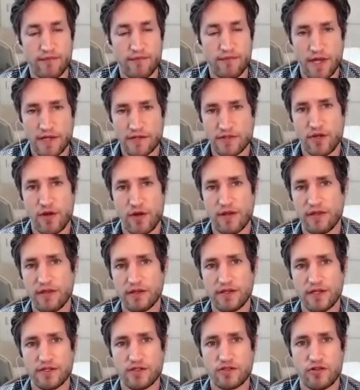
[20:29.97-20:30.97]
And so I think
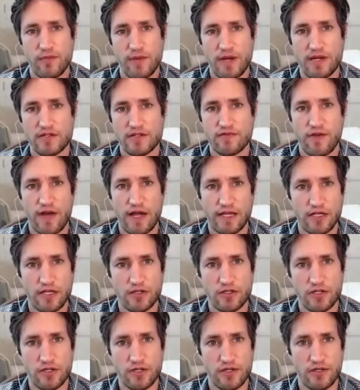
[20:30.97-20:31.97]
there's tremendous value
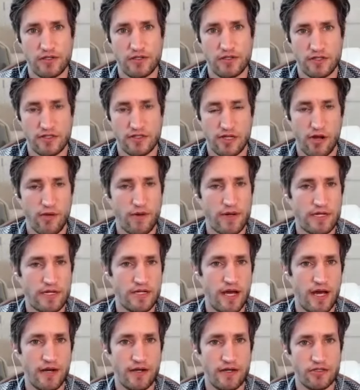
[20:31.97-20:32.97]
to slowing
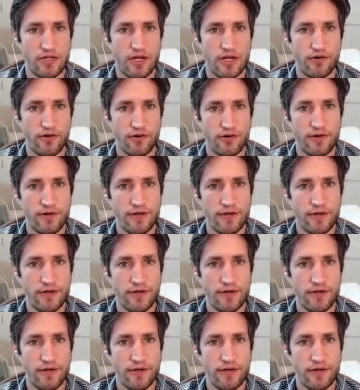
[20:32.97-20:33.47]
down in general.